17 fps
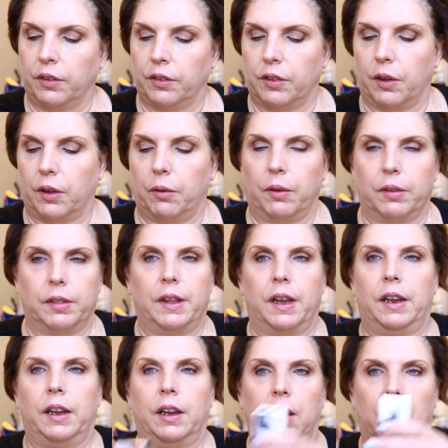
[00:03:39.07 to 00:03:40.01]
So
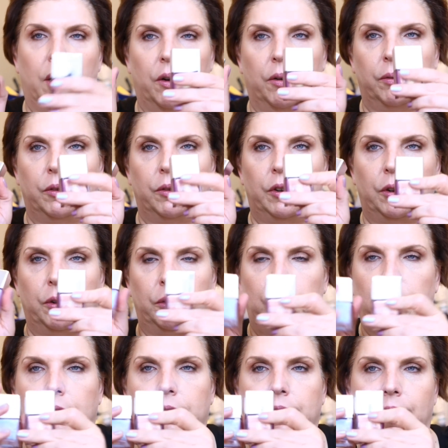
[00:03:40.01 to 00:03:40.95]
there you go,
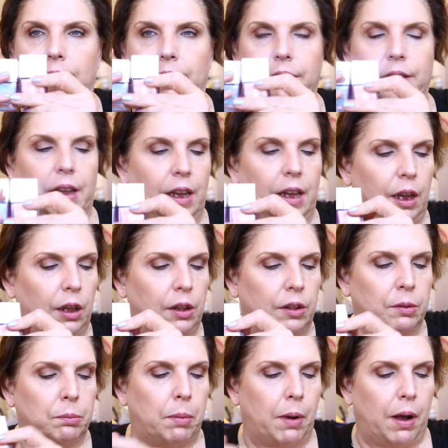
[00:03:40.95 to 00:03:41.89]
two Nails
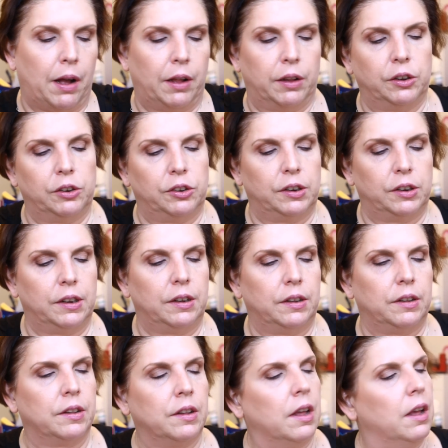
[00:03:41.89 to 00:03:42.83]
Inks
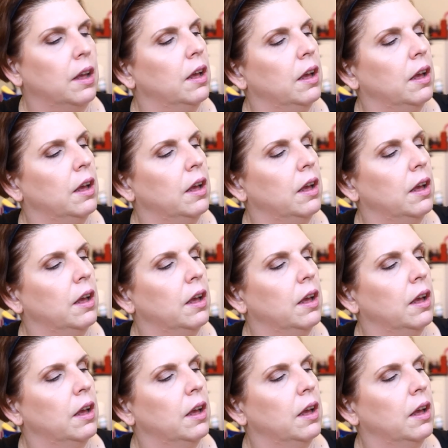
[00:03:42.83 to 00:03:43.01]
polishes